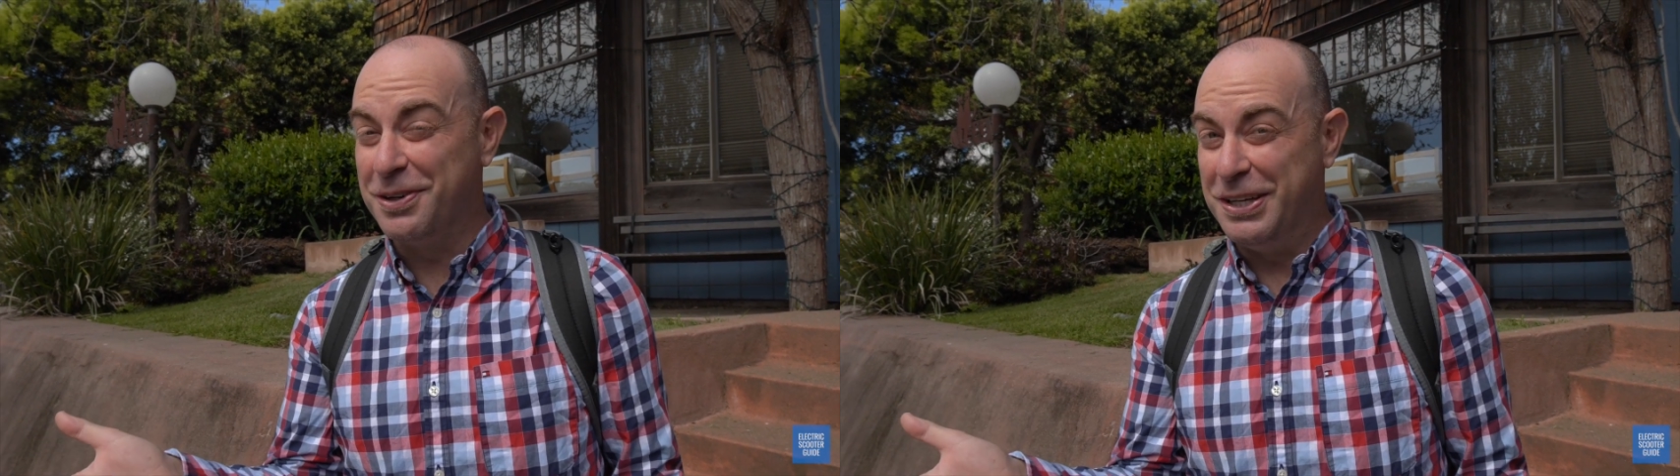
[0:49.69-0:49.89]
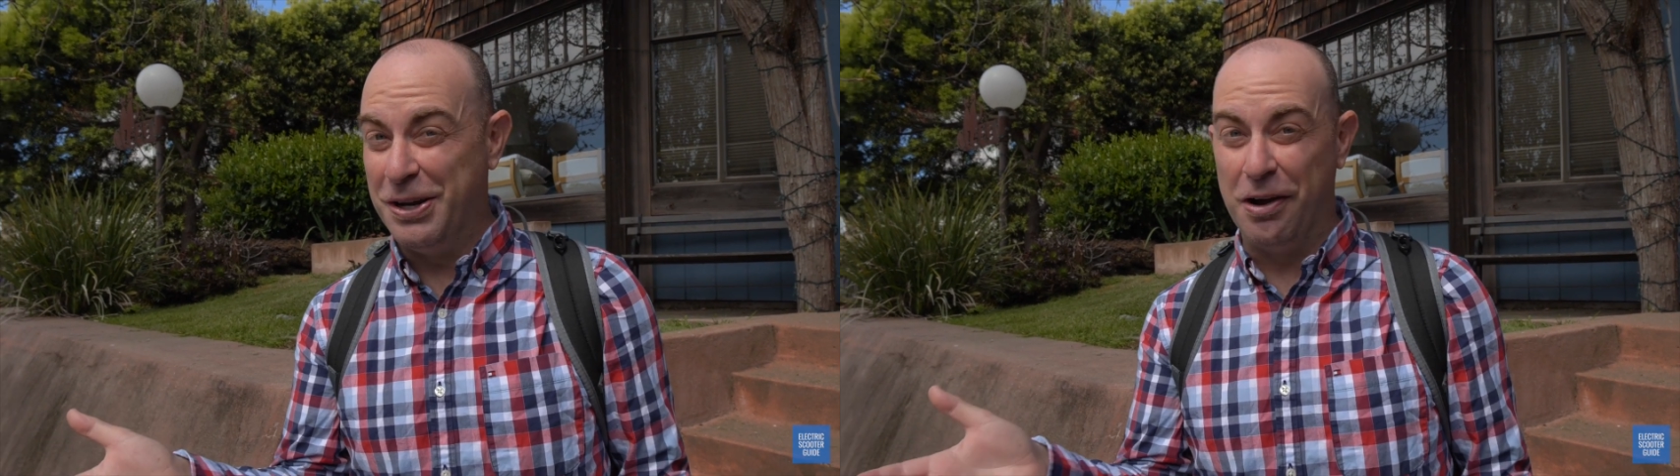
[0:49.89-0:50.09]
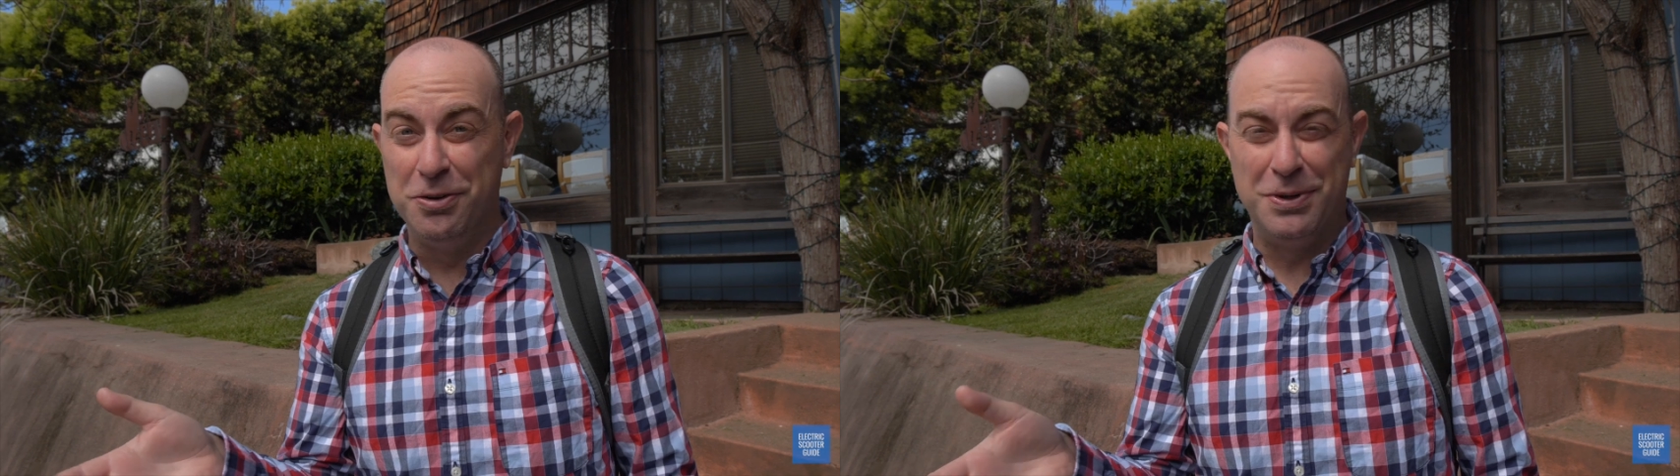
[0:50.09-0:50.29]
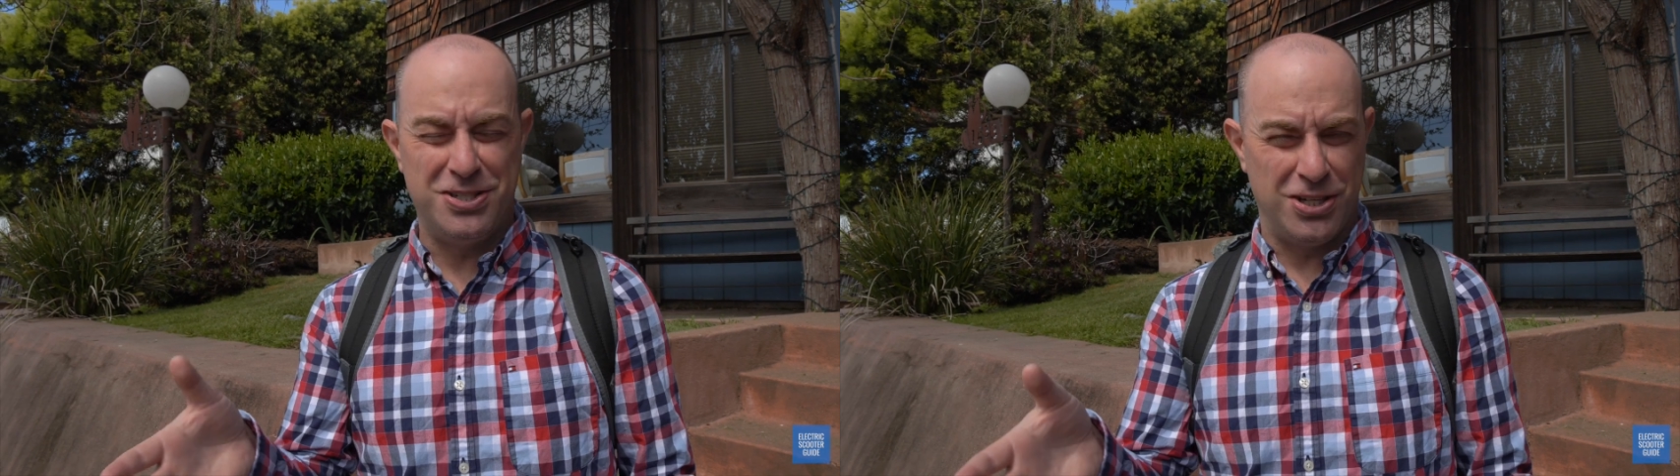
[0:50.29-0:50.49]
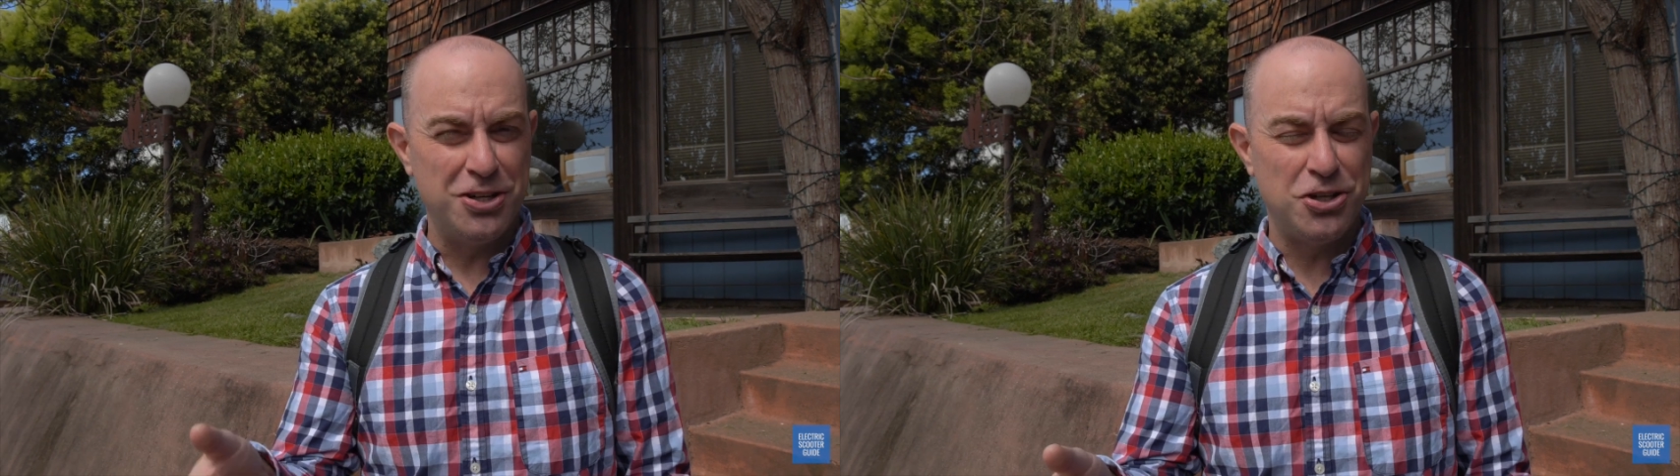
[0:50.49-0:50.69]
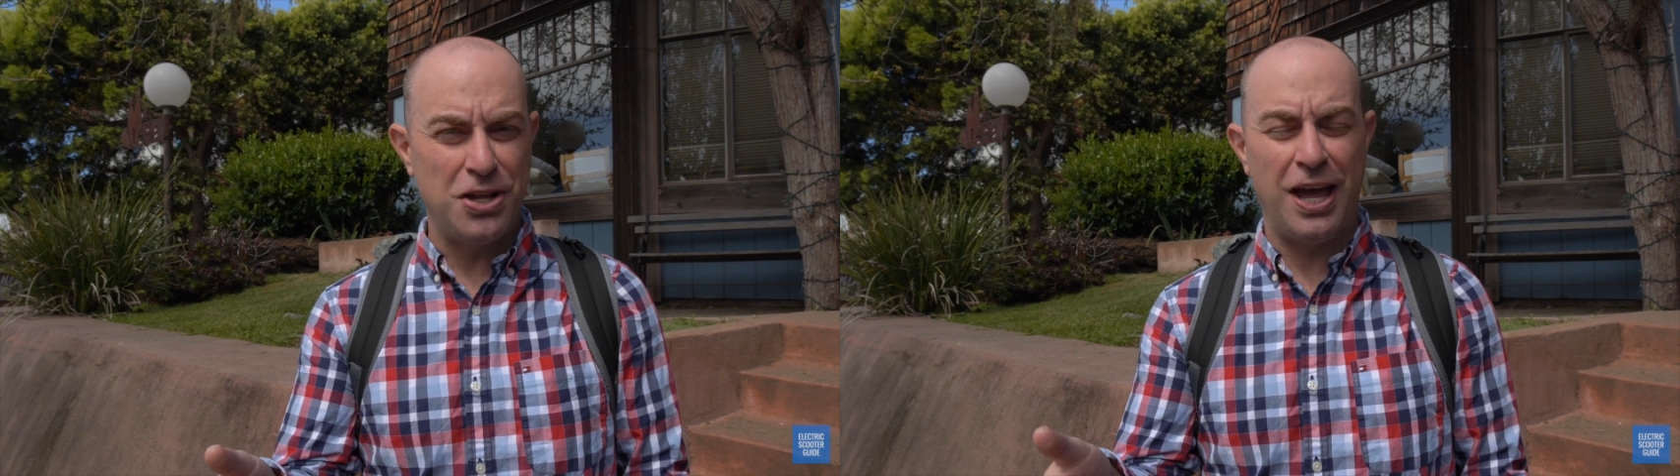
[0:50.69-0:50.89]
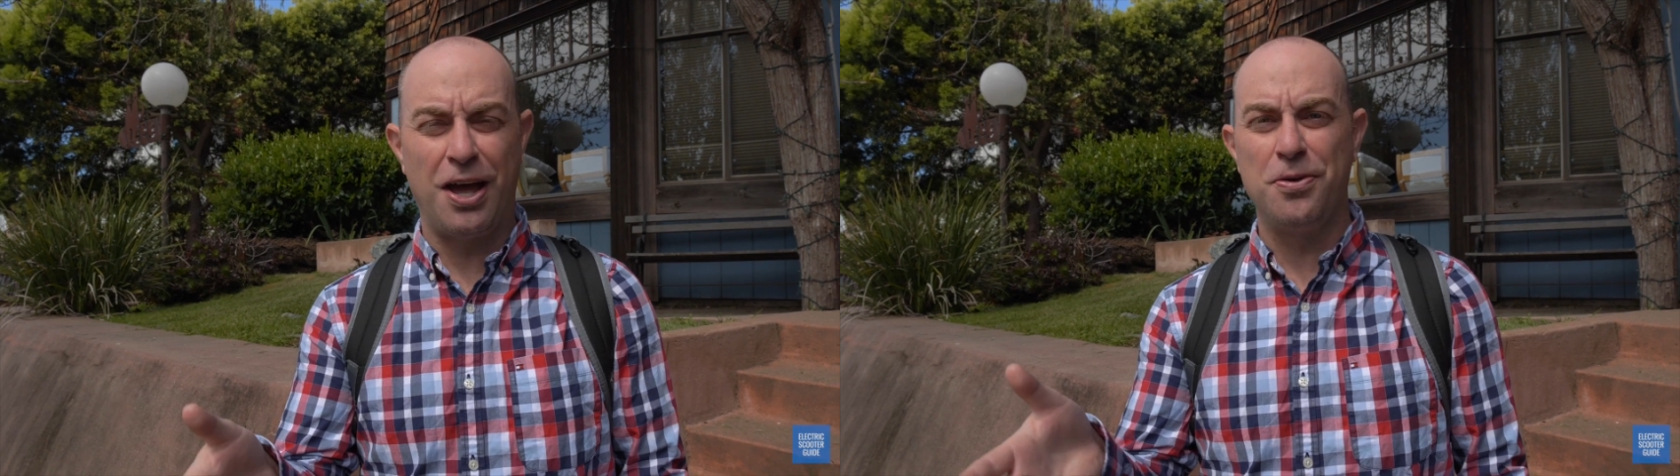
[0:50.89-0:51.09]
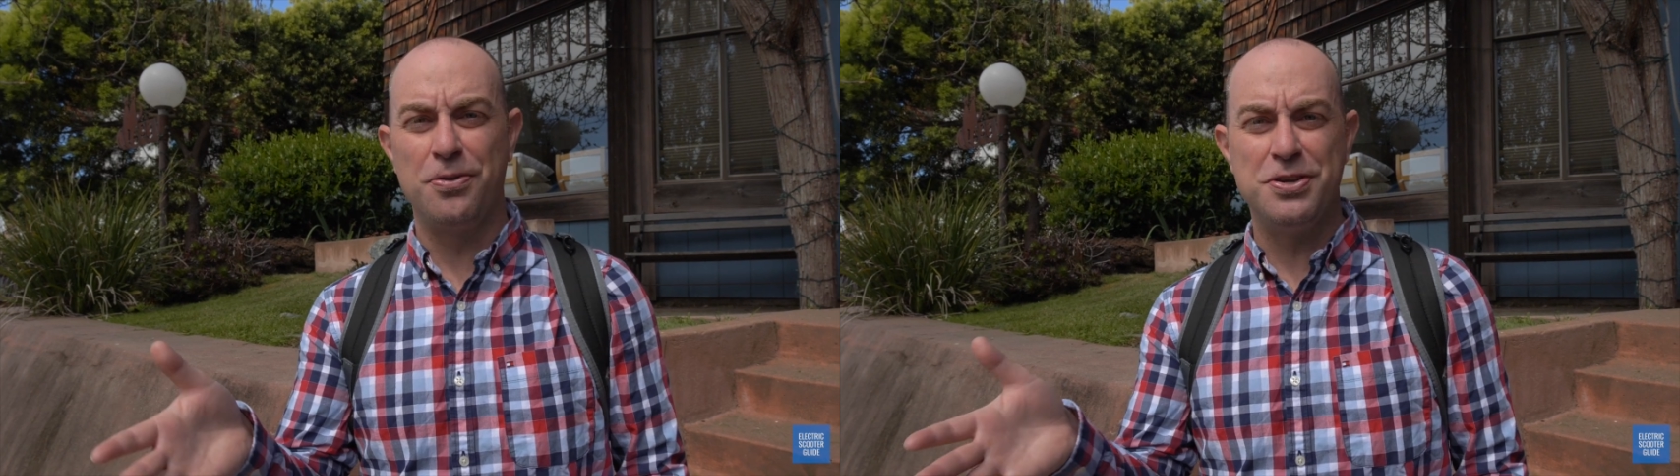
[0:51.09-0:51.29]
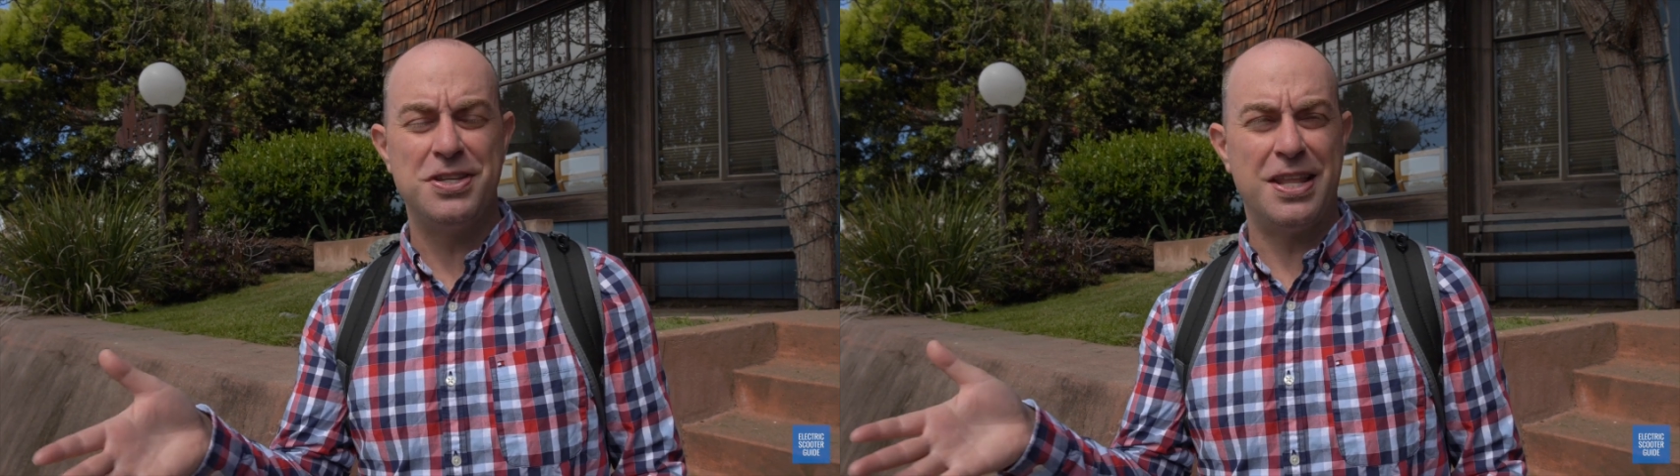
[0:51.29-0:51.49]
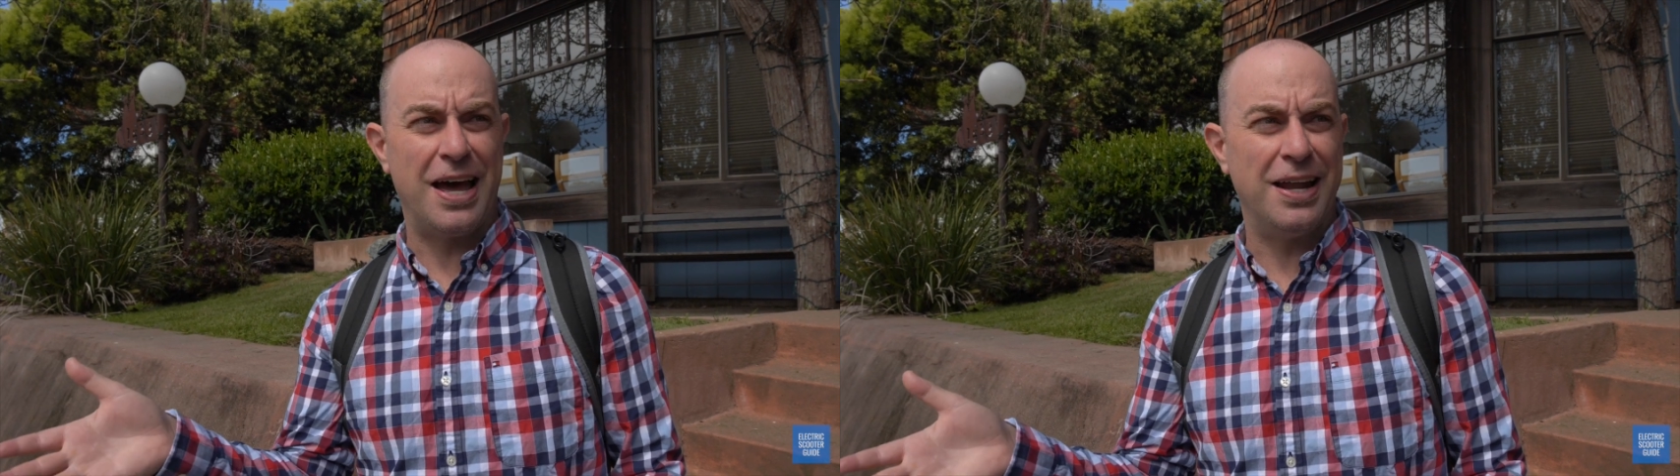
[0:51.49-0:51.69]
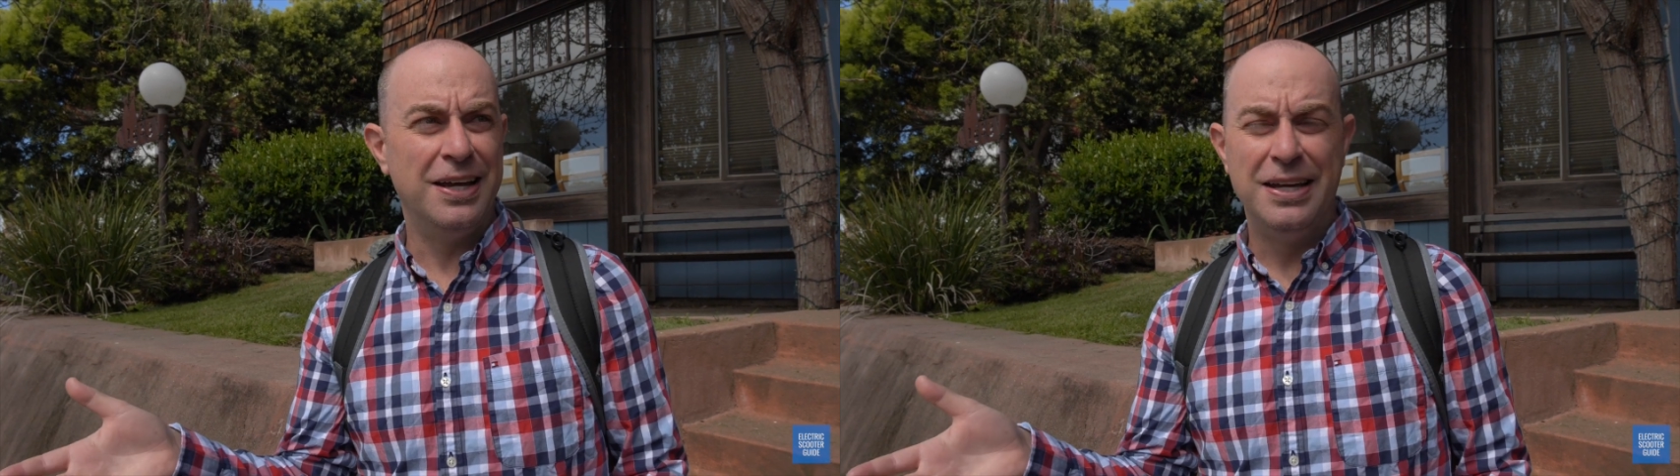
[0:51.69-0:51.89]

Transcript: You know, everybody's touching the handle and this and that.